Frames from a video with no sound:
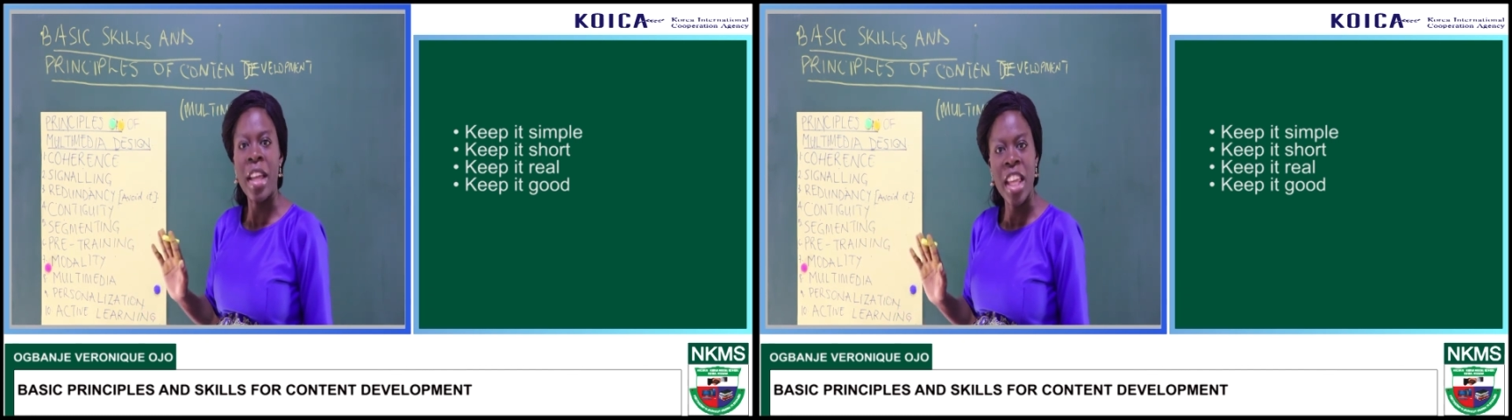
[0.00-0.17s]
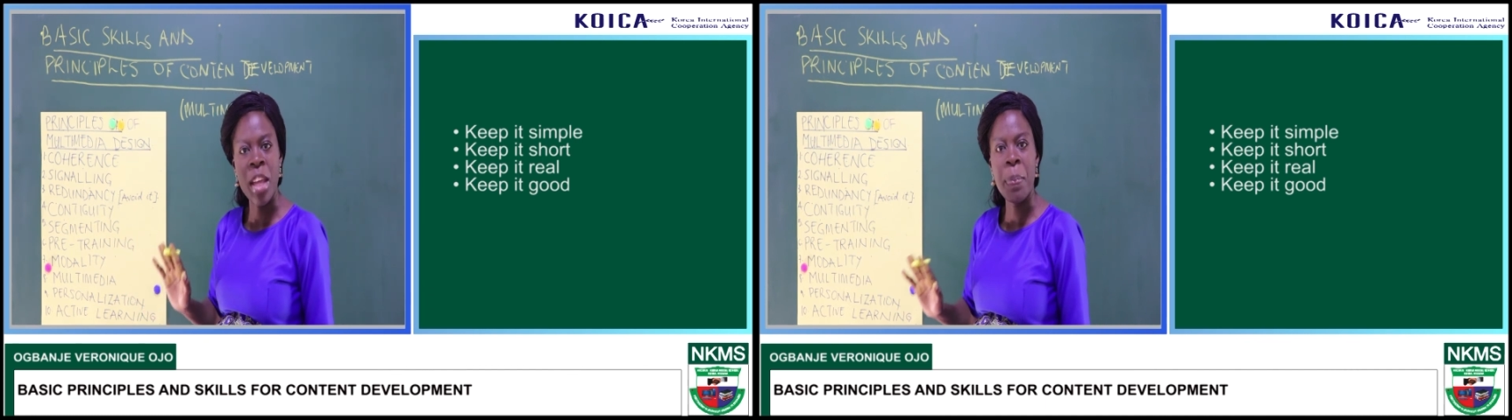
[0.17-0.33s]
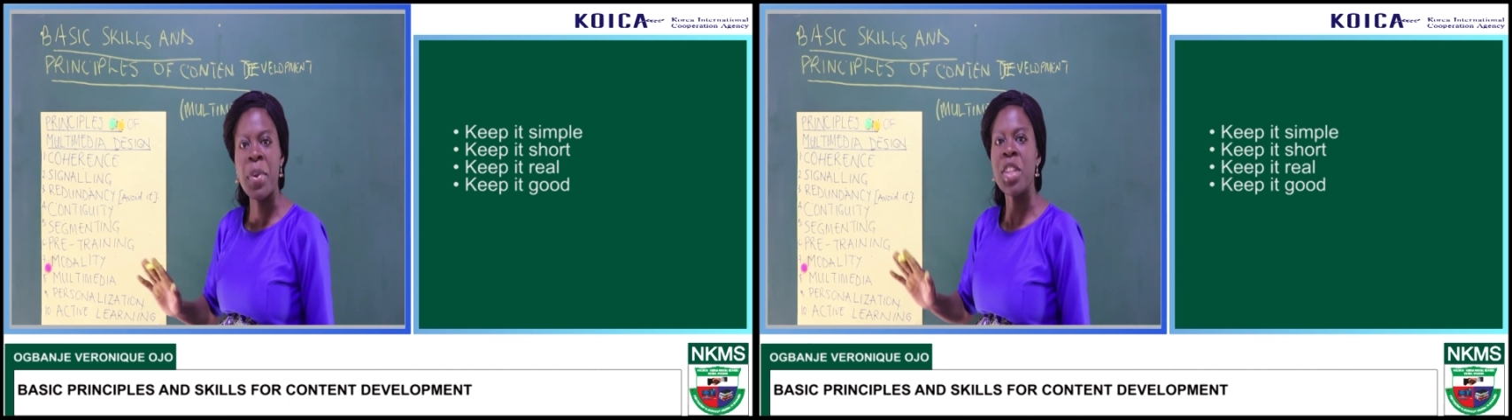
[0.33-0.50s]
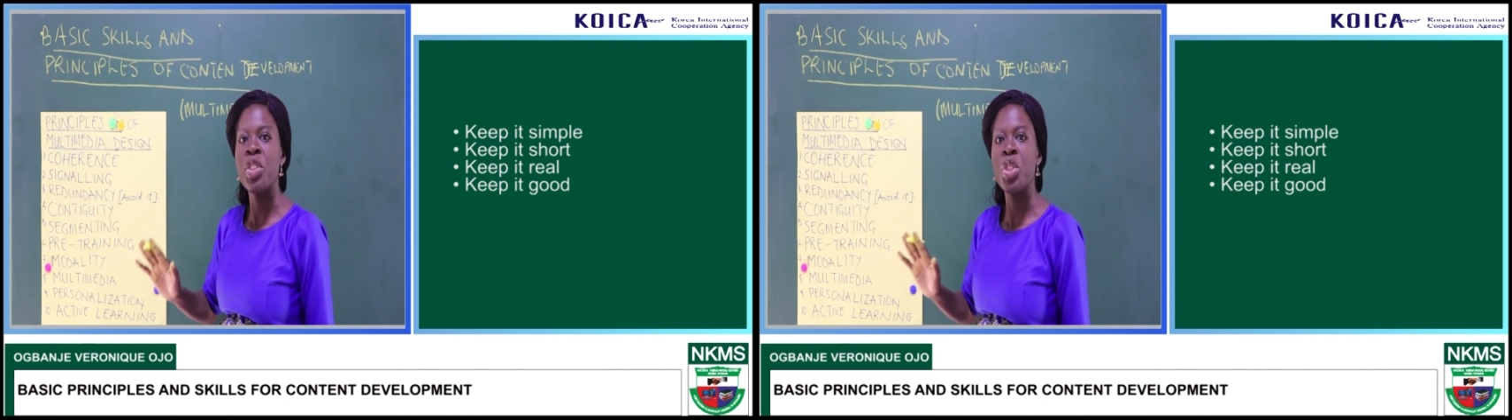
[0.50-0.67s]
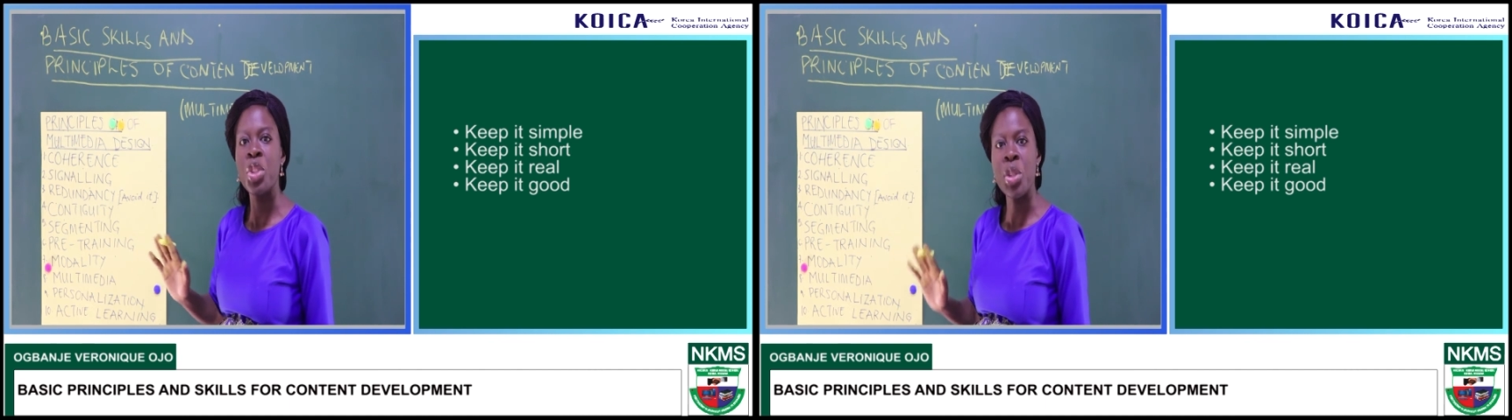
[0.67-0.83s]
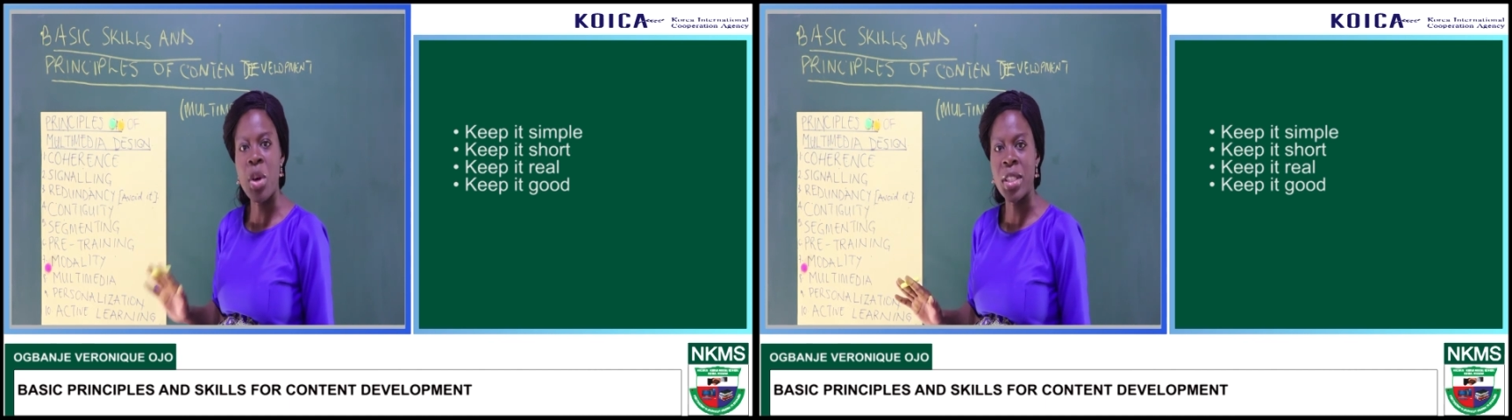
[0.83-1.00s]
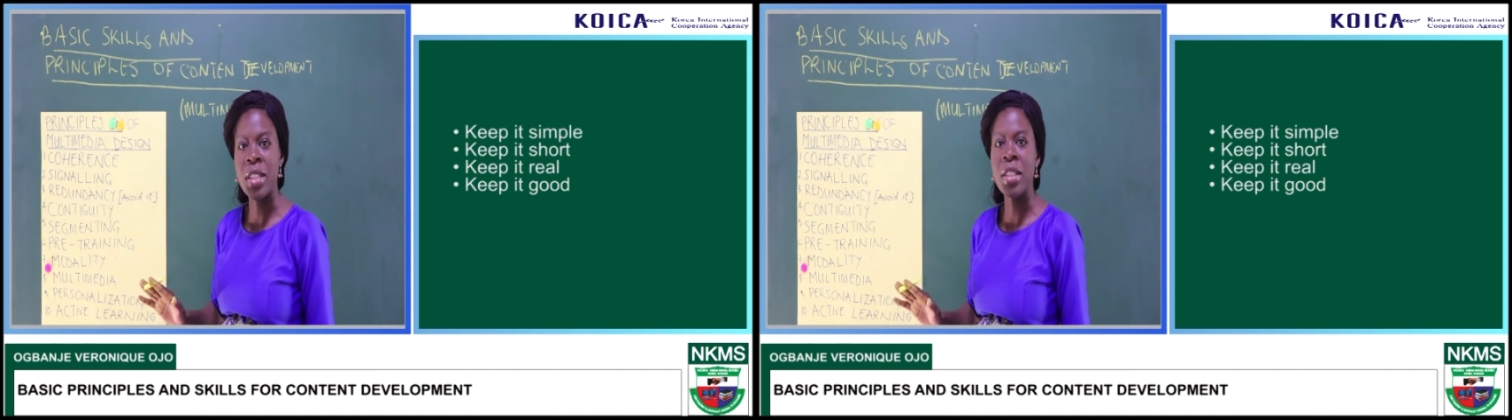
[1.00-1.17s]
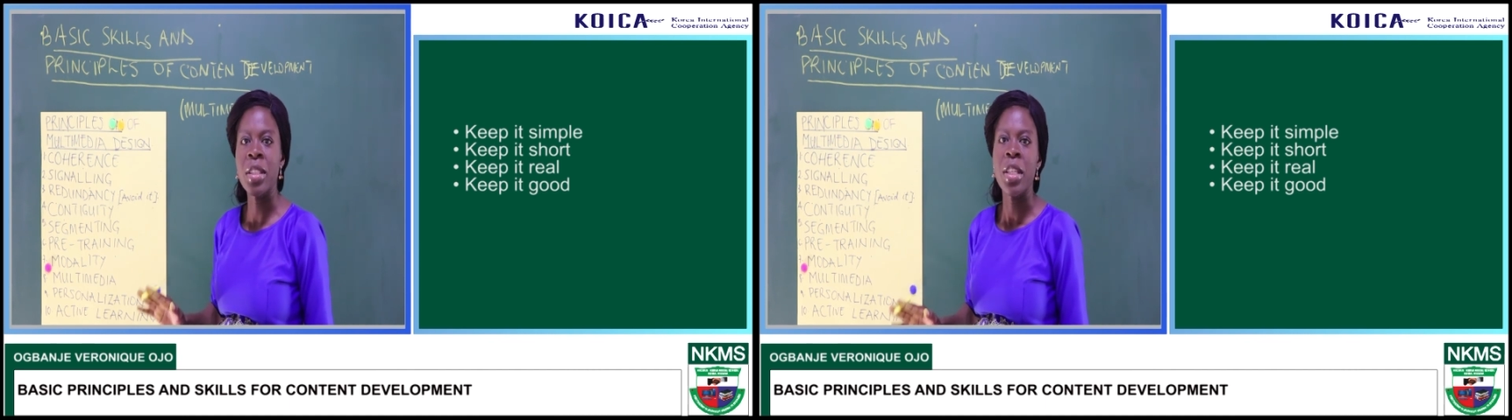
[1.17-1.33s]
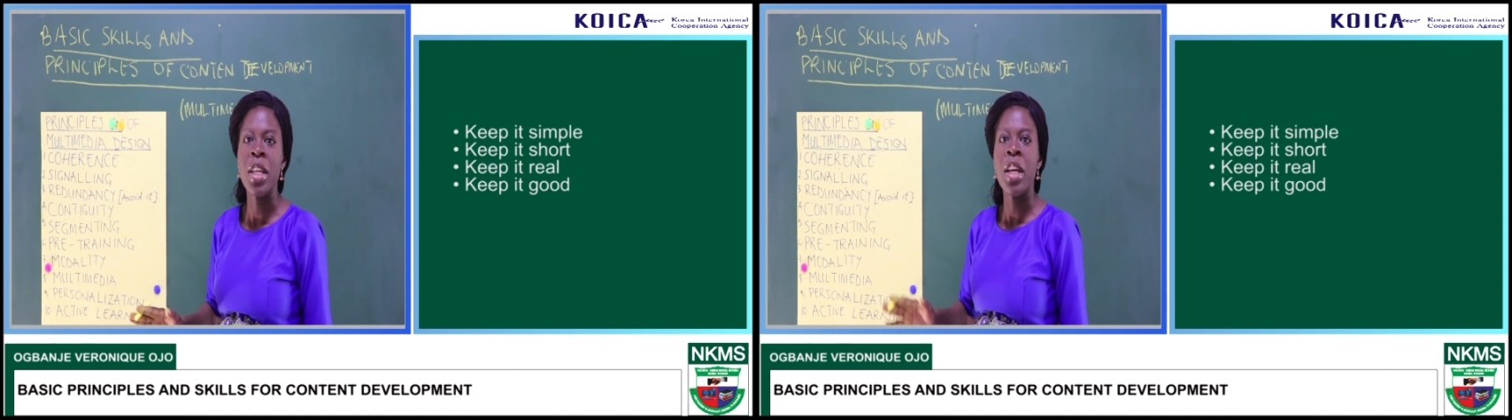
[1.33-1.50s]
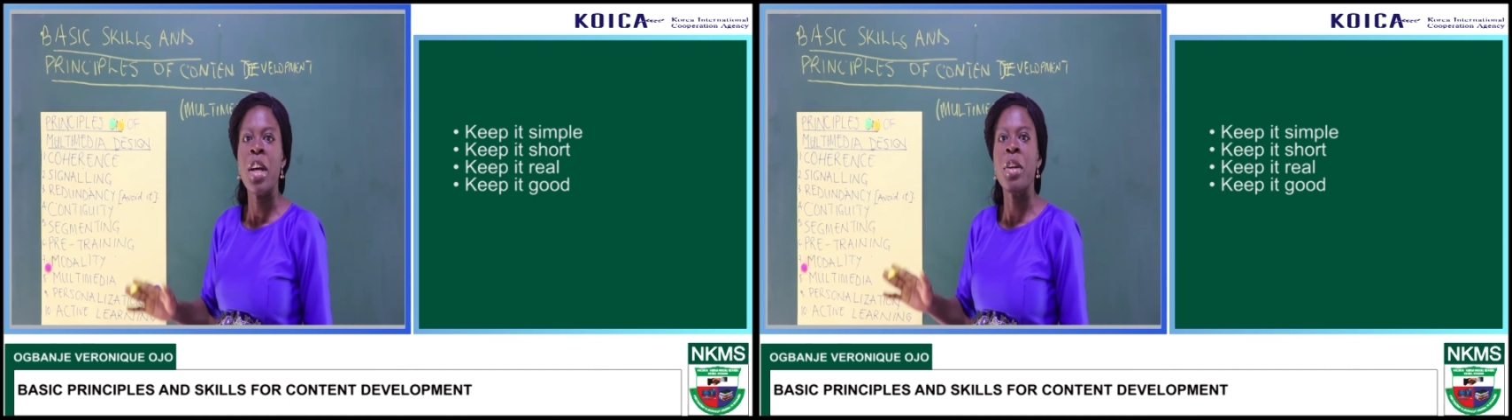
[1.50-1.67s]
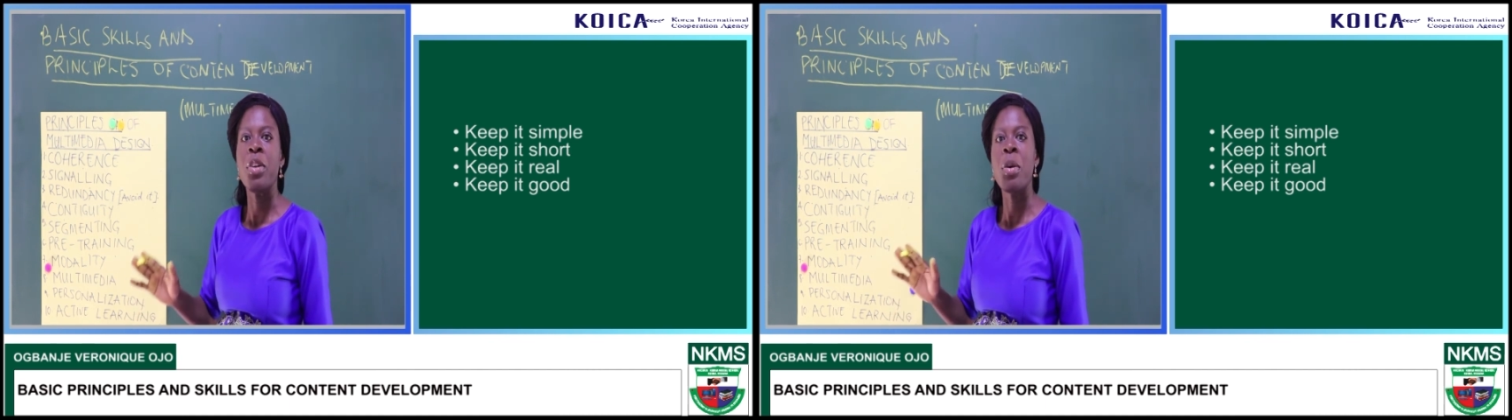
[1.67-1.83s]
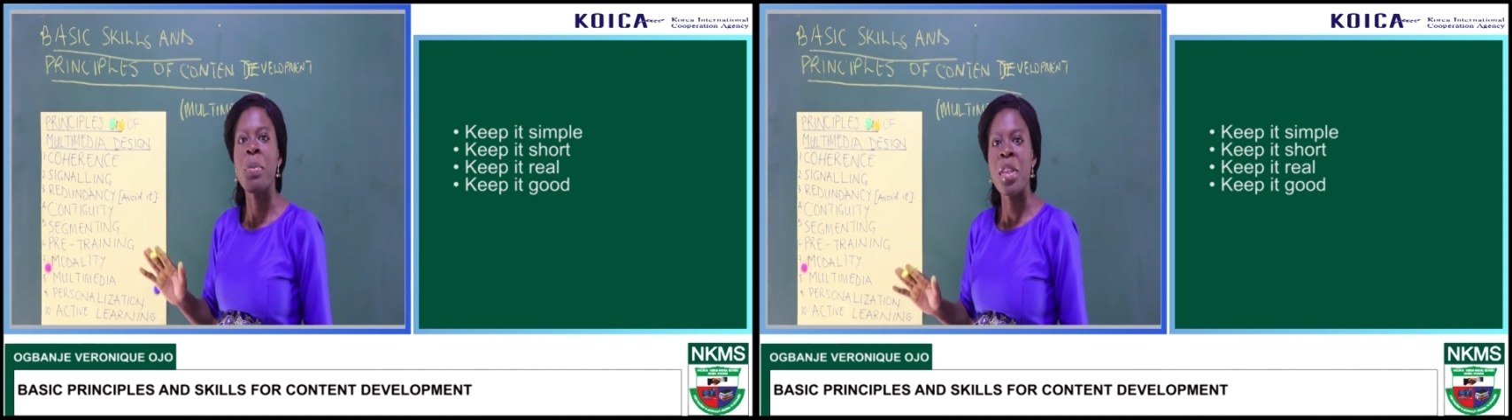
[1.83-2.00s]
Keep it short.
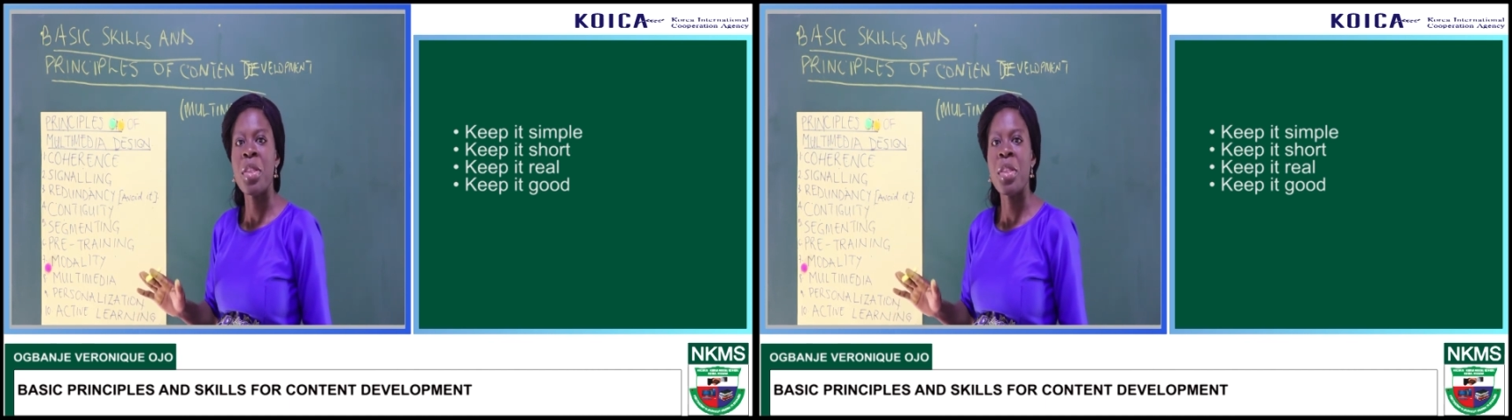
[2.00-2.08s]
Number